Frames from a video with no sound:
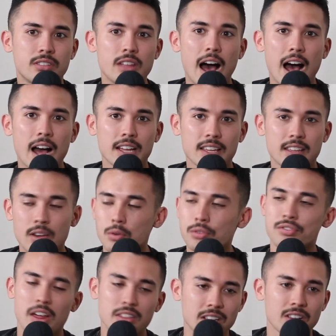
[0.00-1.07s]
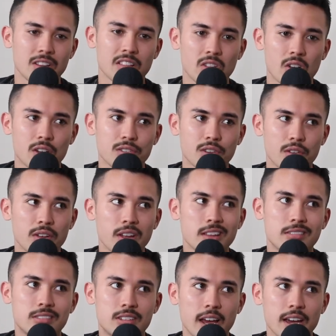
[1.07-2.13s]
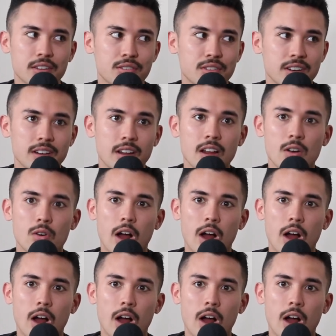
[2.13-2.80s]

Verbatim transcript: Uh, it was something along the lines of Texan